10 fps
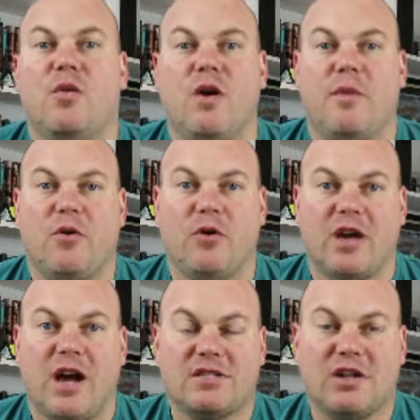We're
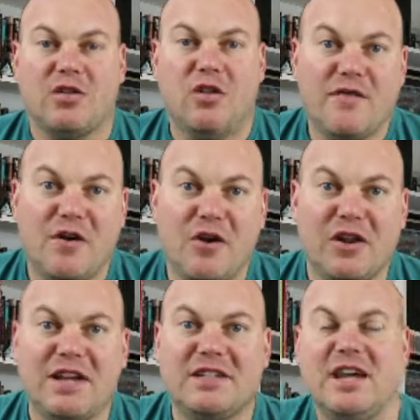broadcasting live here
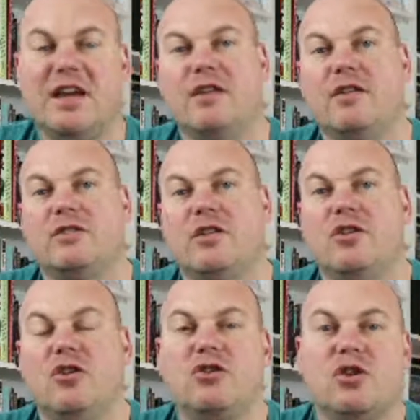on LinkedIn to
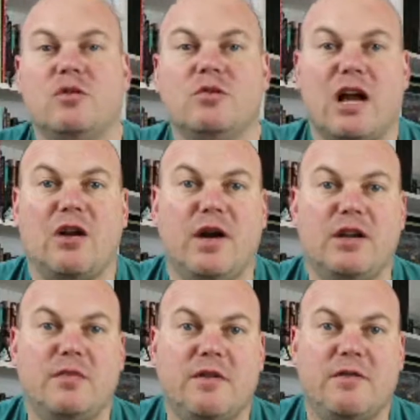the YouTube channel and
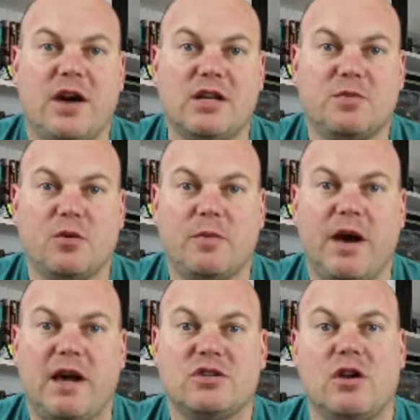to my Facebook
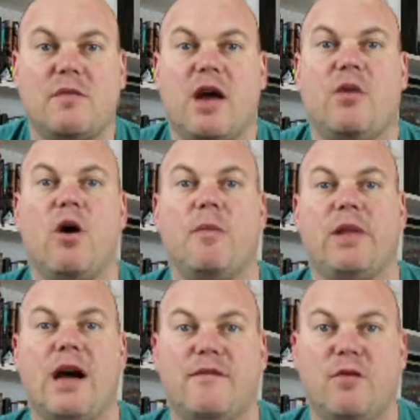page. So no matter what
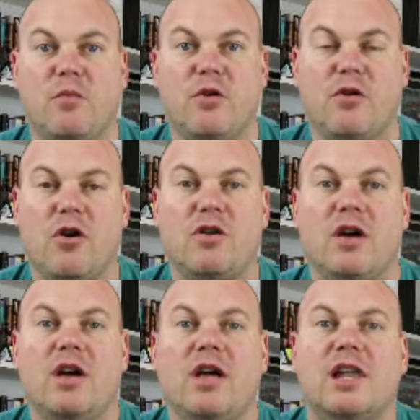platform you're on,
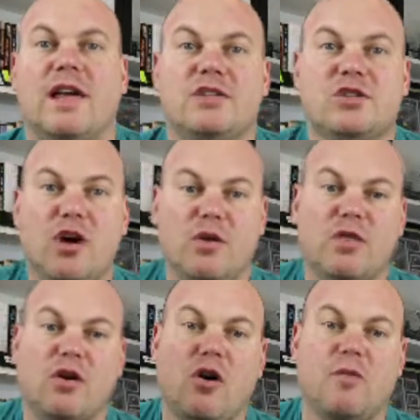let us know in
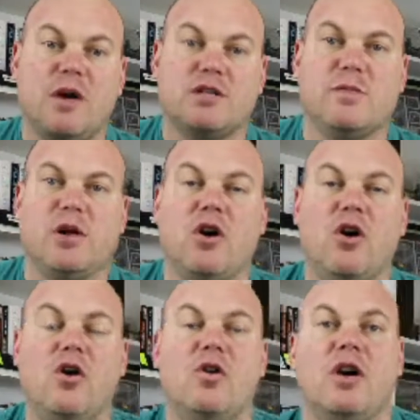the comments
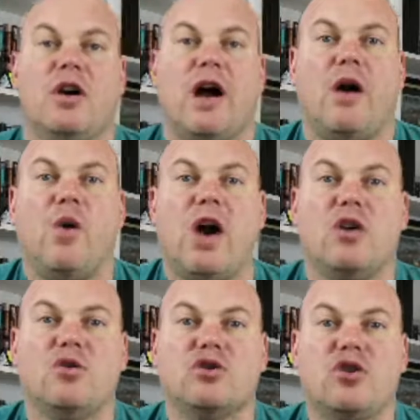below where
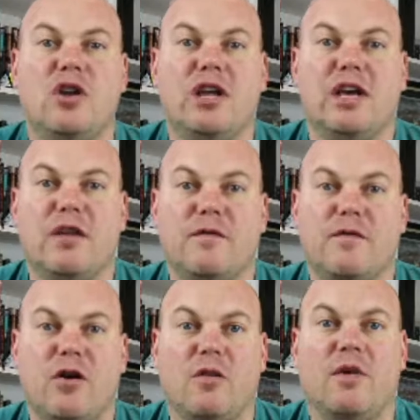you're tuning in
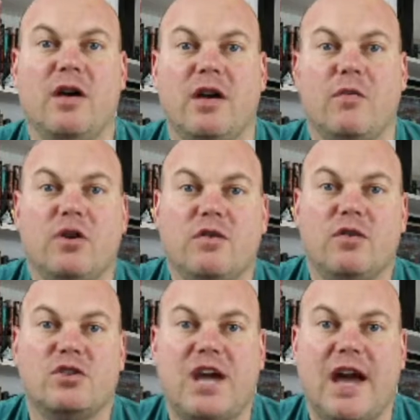from, and we'll give
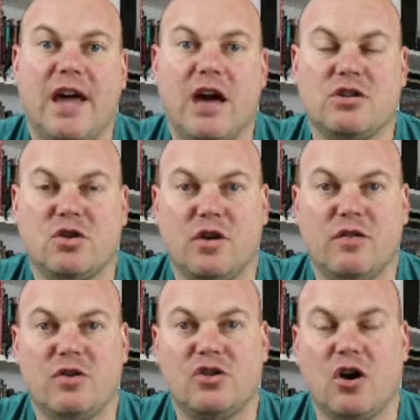you a shout out
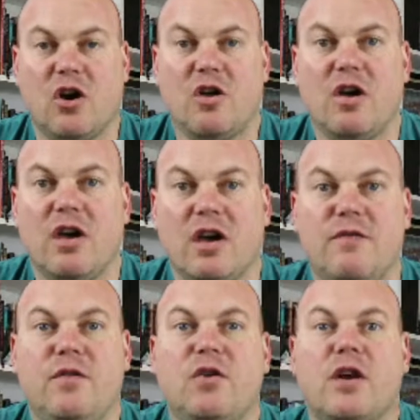during the show. And
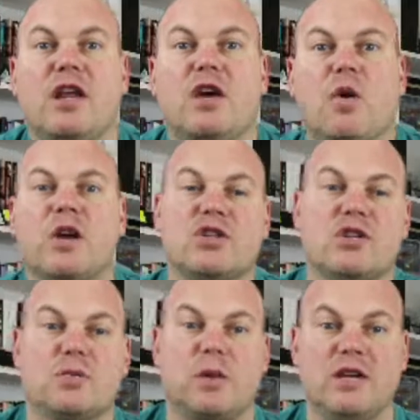if you've got any
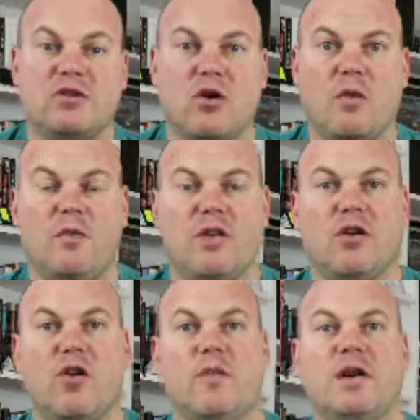questions, please drop them in
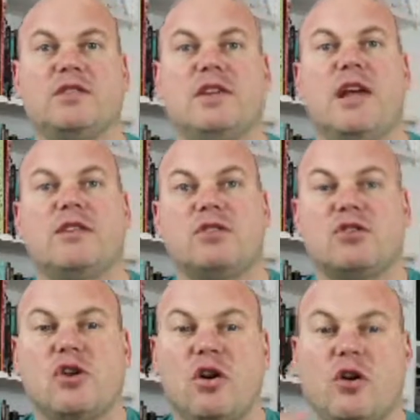the comments. And as the
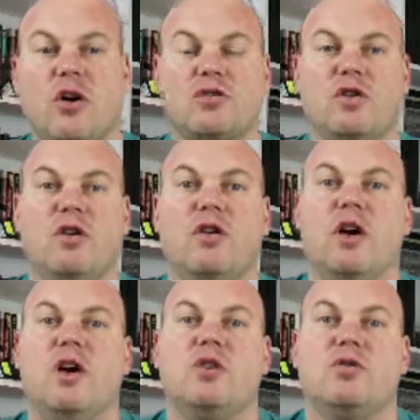show goes on,
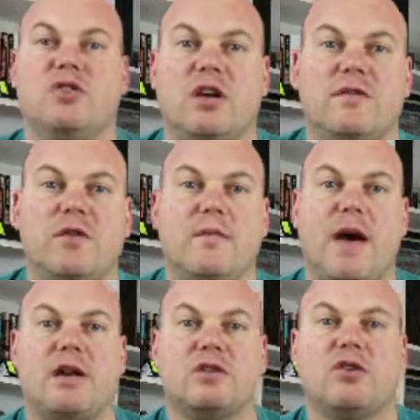you'll see a few
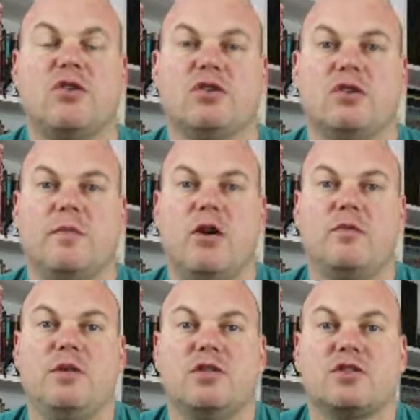banners across the
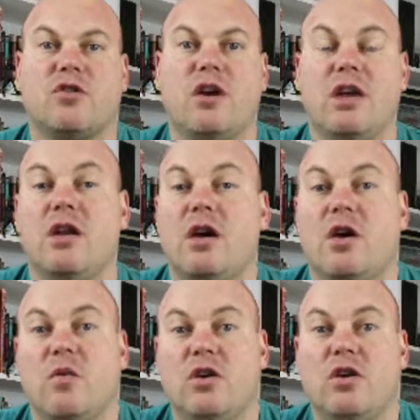bottom of the screen
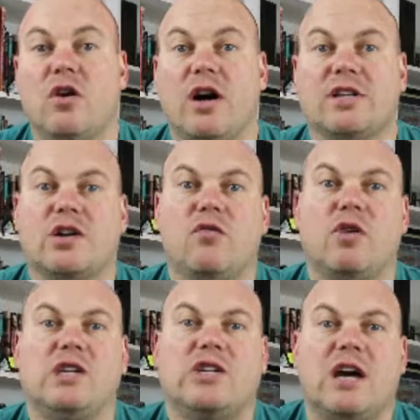where you guys can
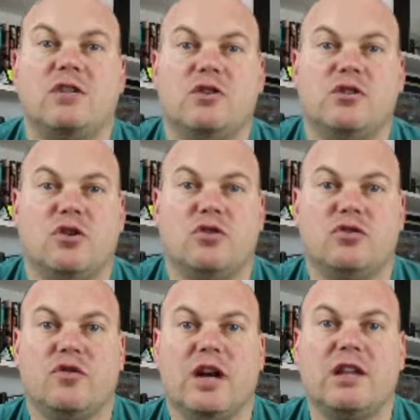reach out to John
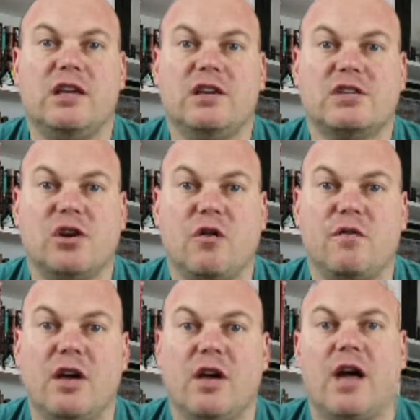directly yourself,
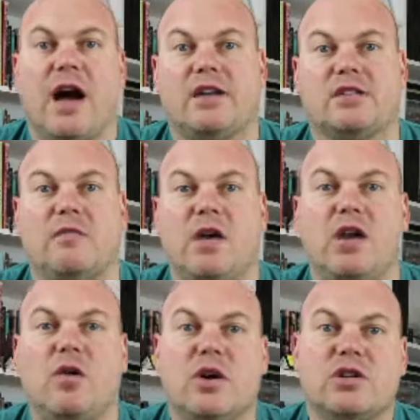ask him
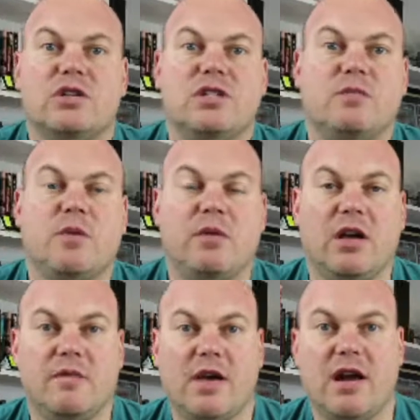any questions. He's probably
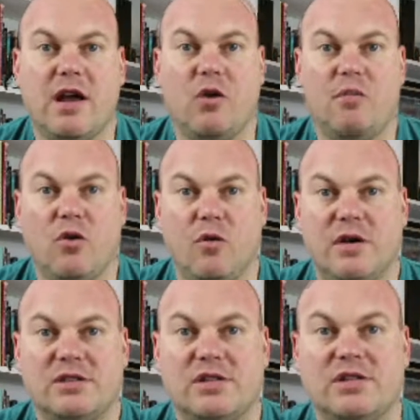going to be able to help your
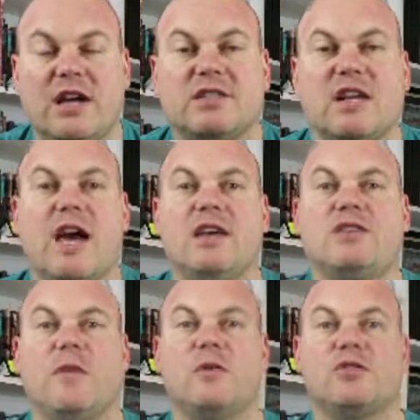business. Now,
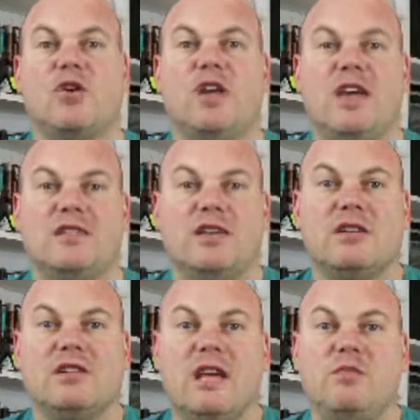today's episode is a
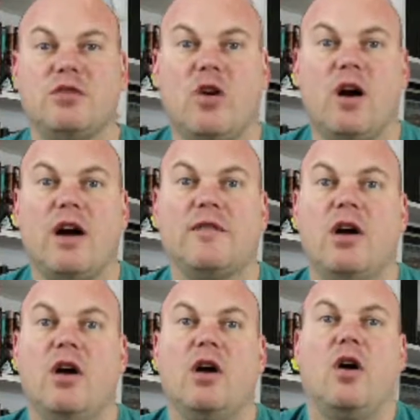deep dive
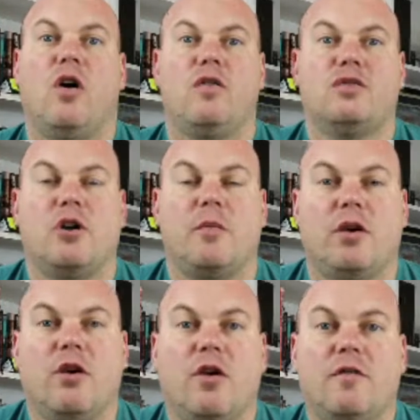on the
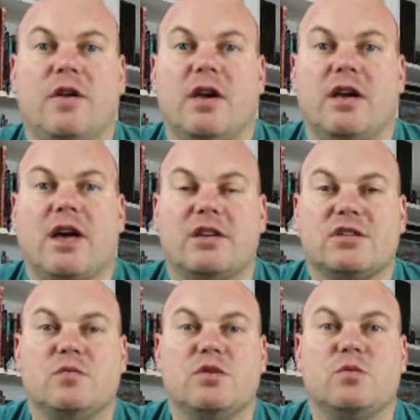topic of
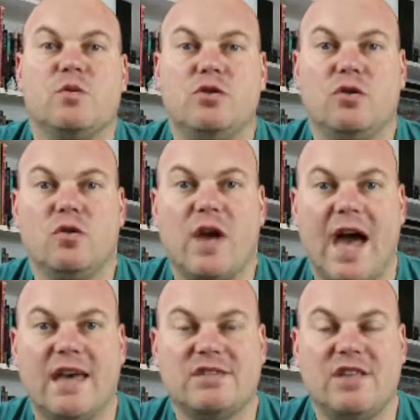customers will do
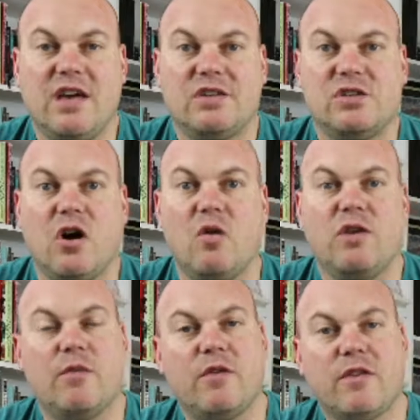as they're sold.
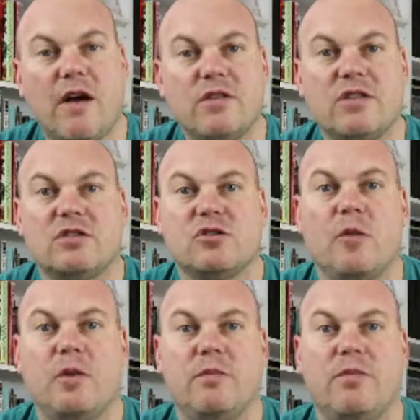Now, we've covered this
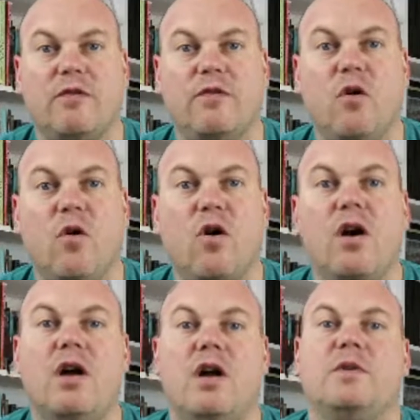topic
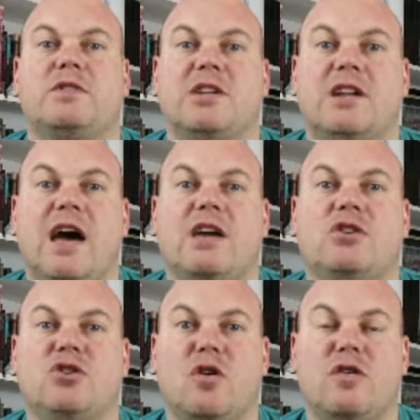before, but today
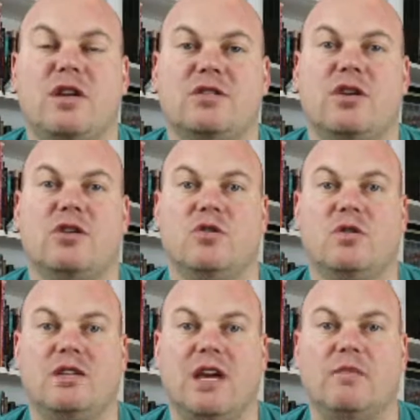John is going to do
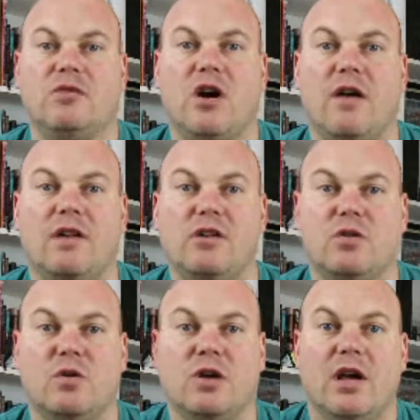a deep dive
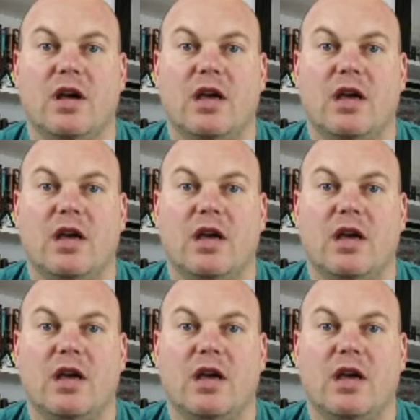into it.